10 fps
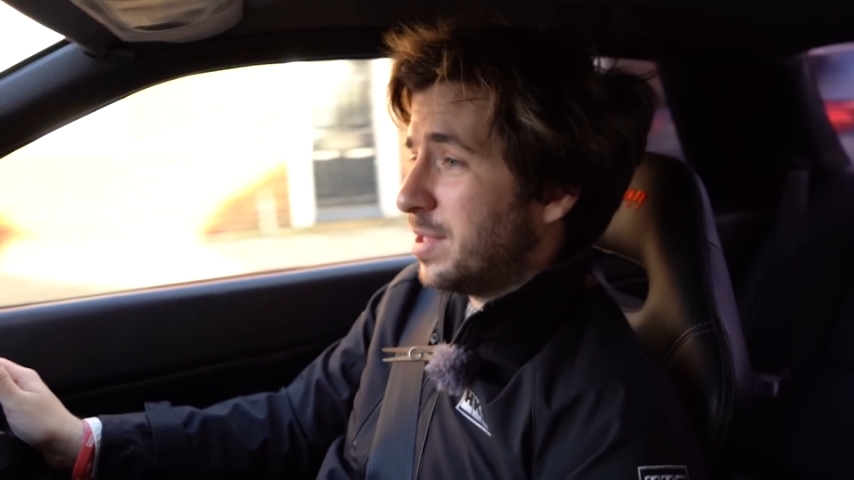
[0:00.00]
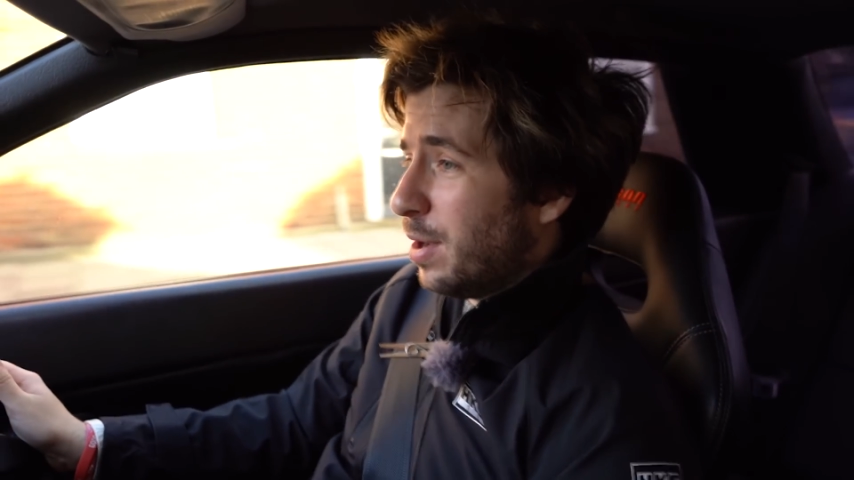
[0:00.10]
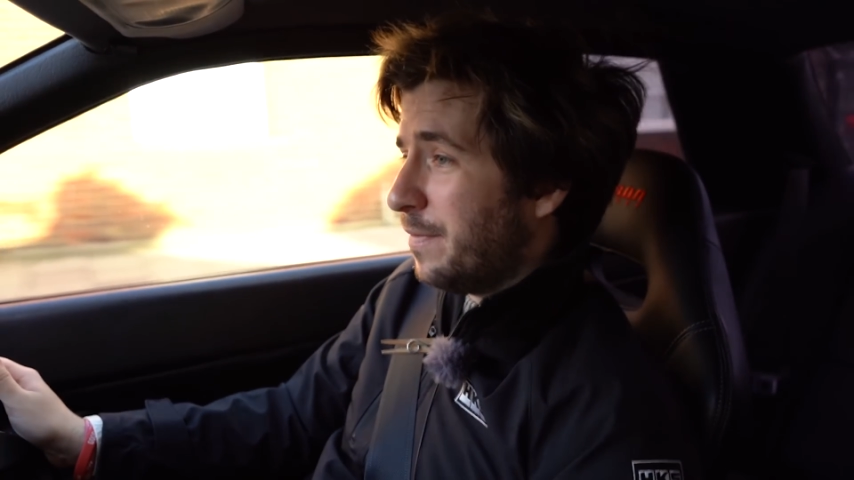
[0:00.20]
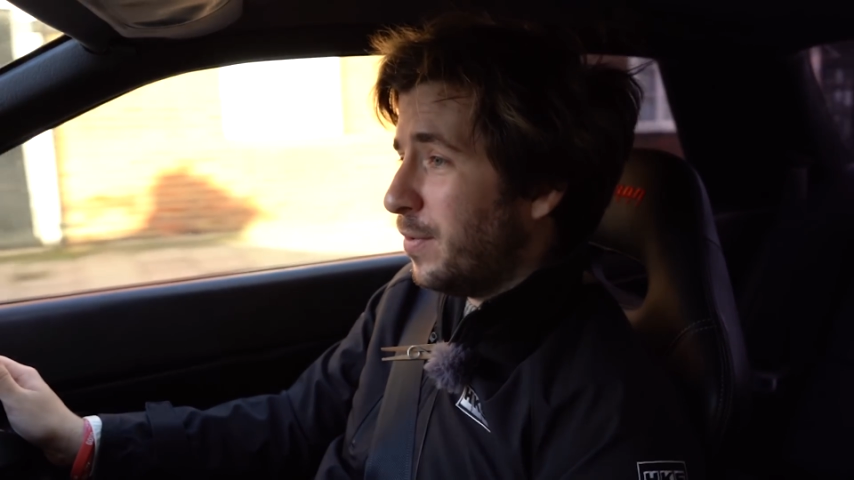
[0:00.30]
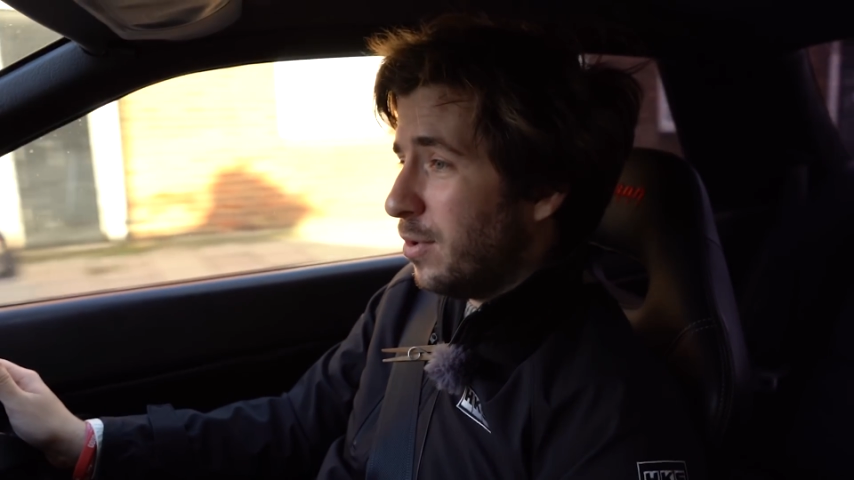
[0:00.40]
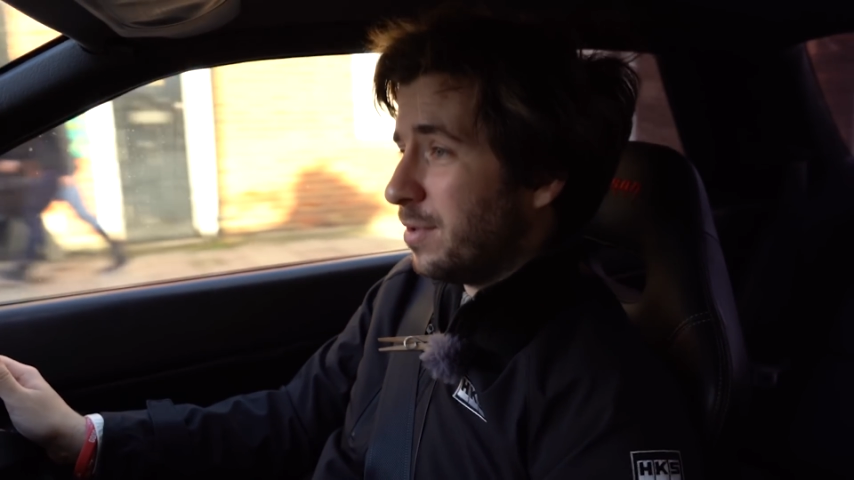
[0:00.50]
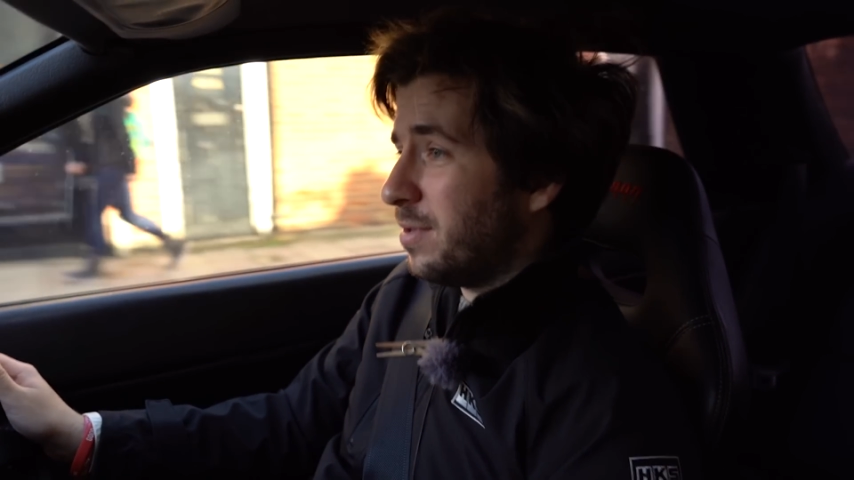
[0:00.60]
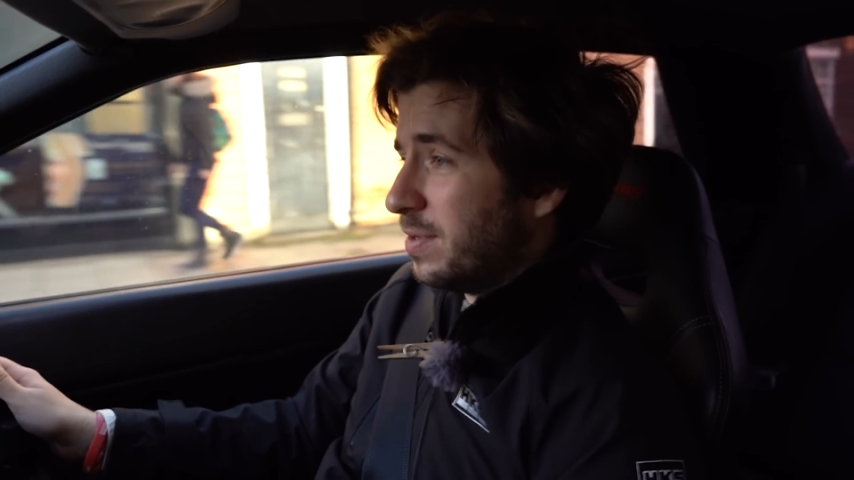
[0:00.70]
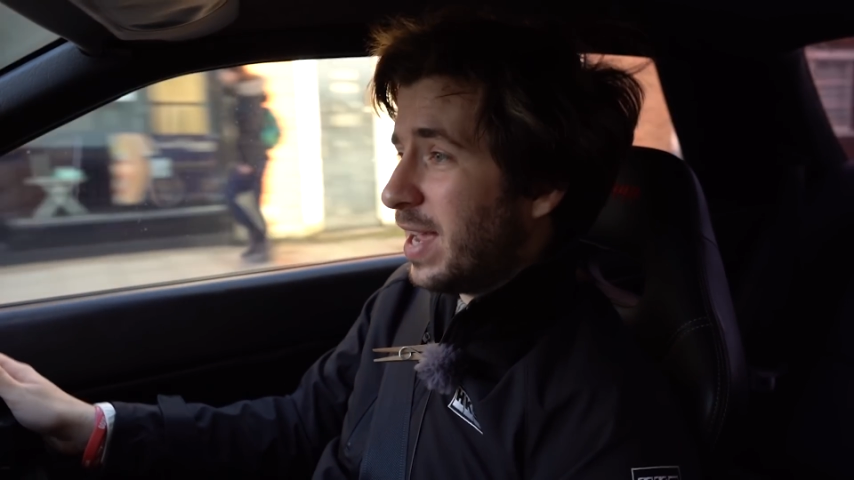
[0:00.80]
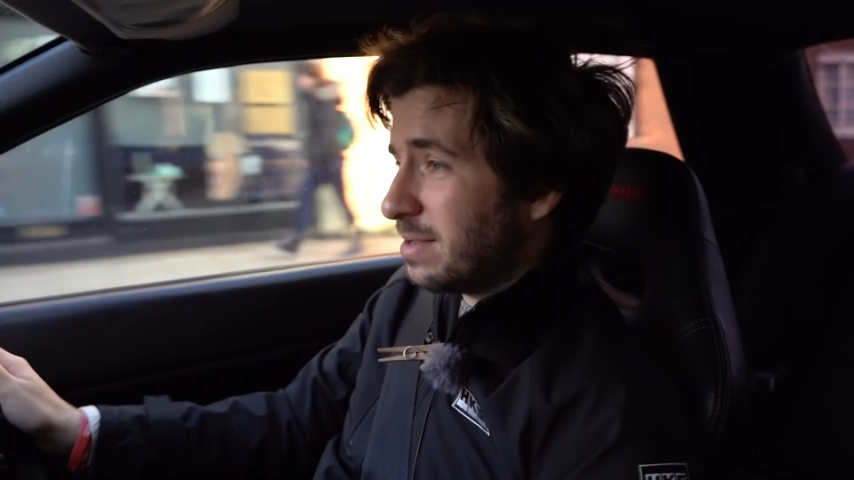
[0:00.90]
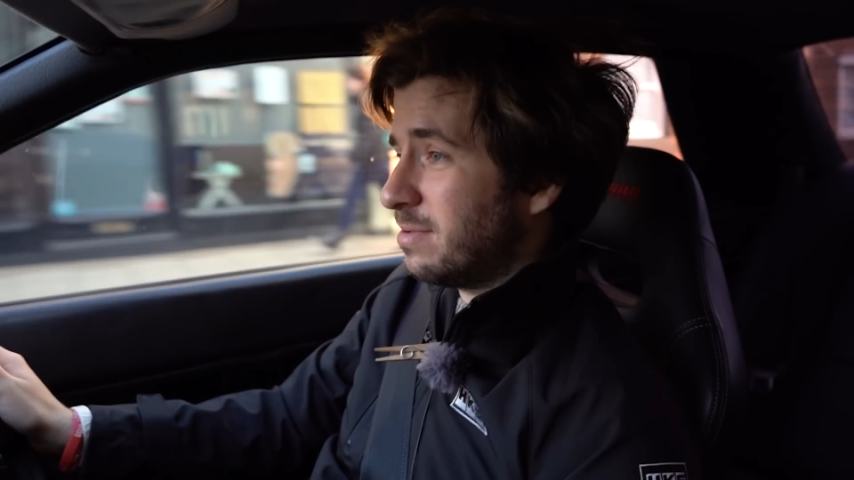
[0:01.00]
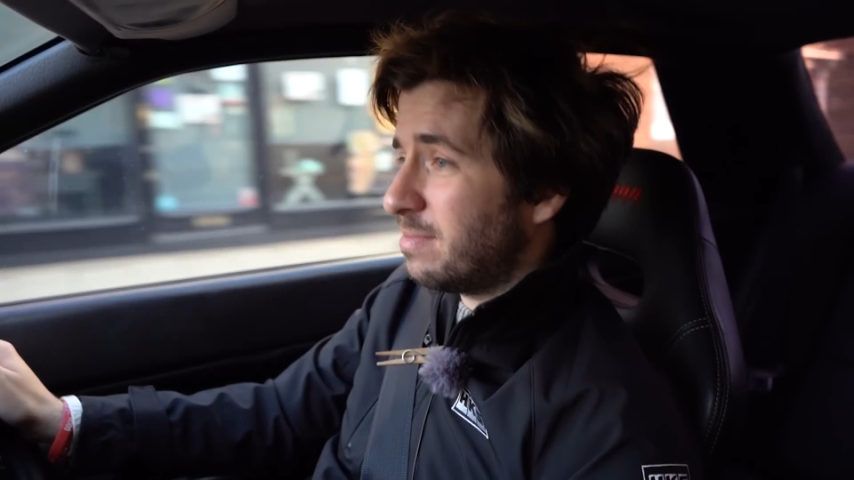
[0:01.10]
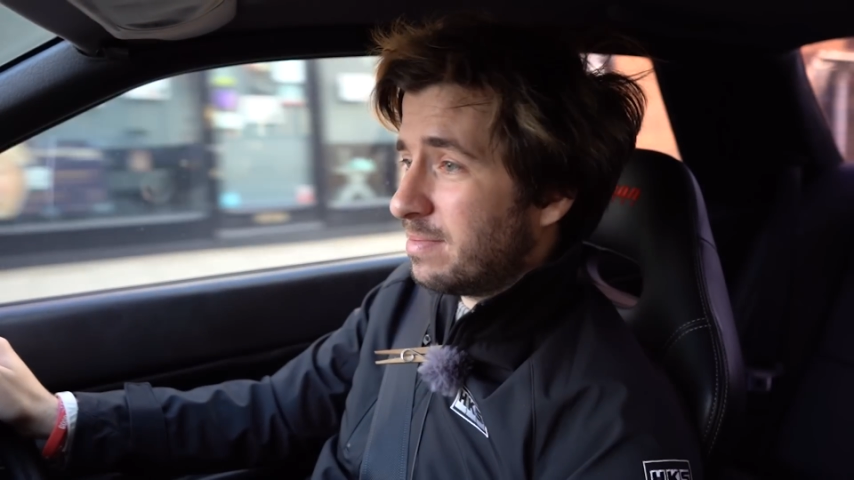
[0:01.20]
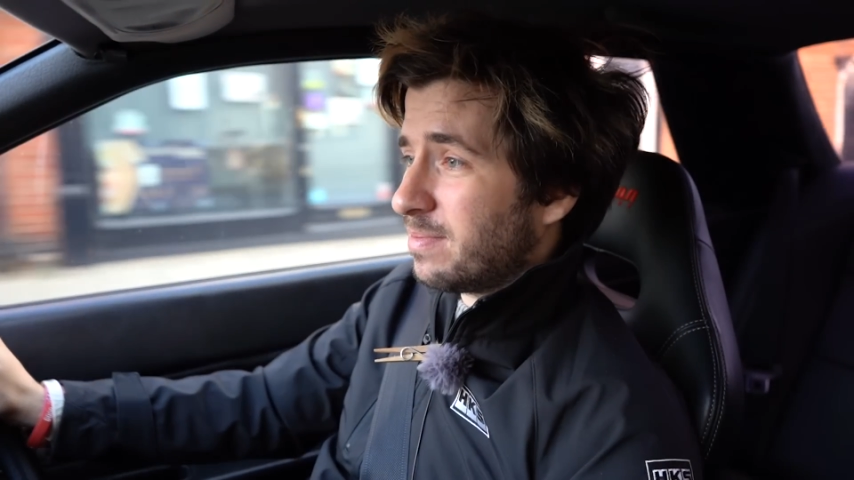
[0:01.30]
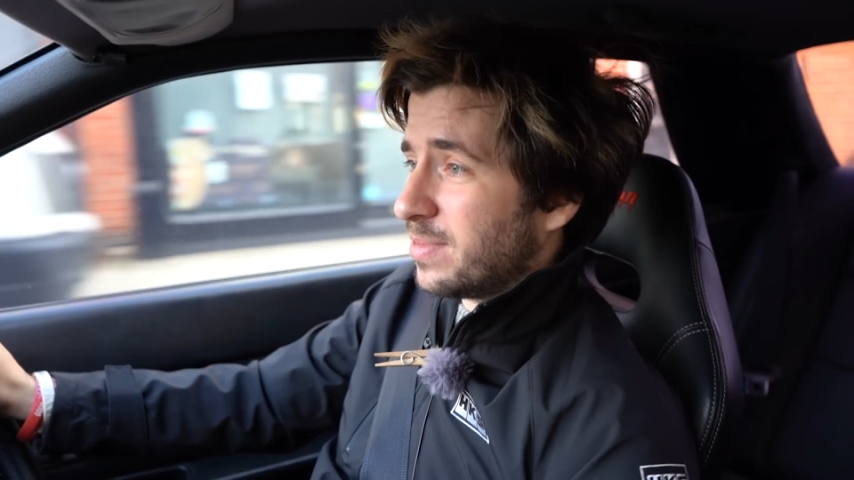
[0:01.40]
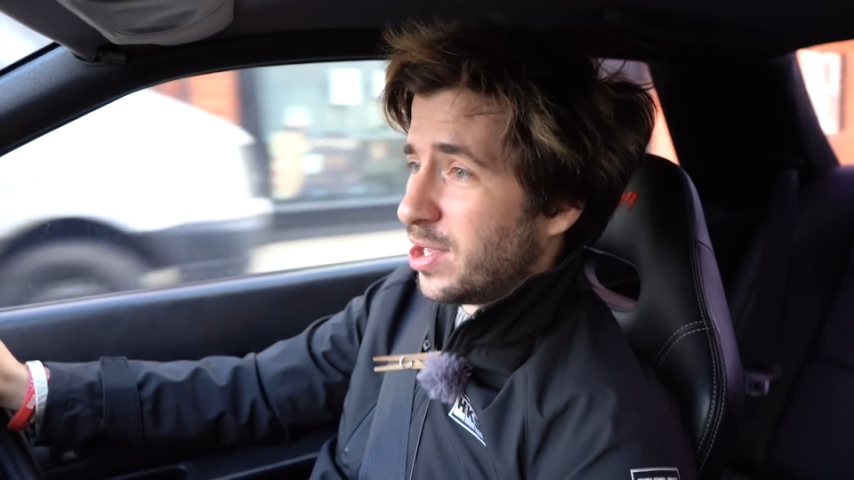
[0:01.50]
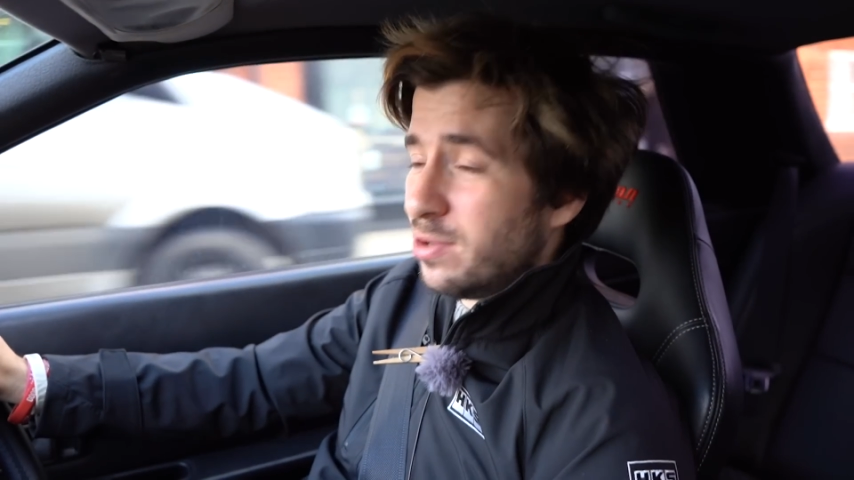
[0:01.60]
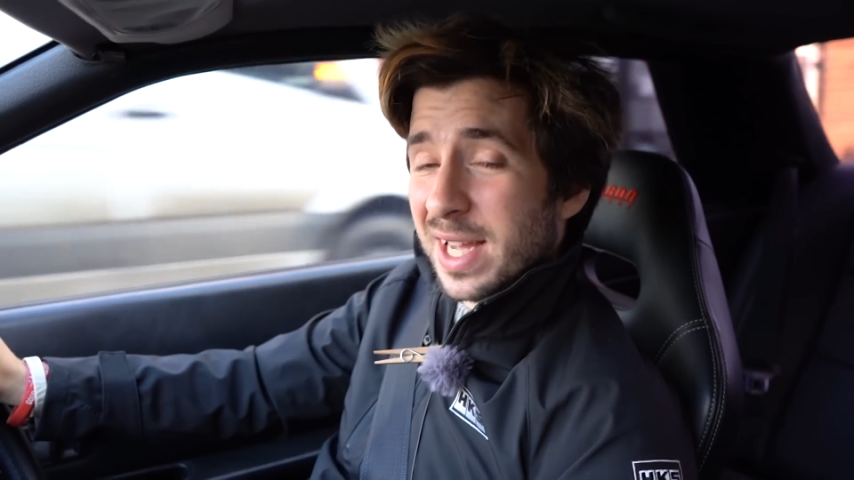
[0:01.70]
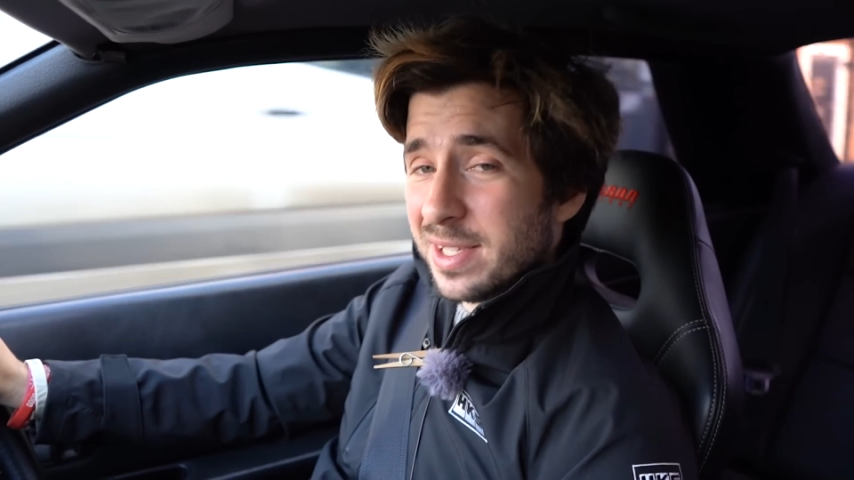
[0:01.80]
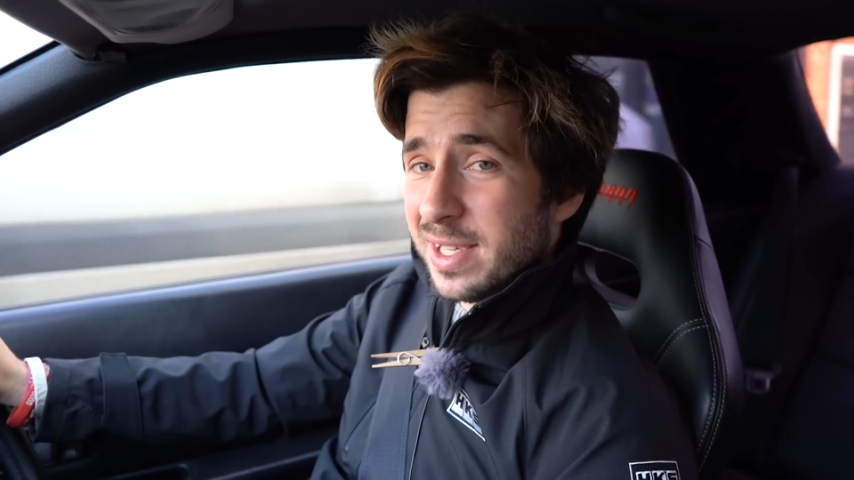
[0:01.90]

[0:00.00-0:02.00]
so I thought let's do that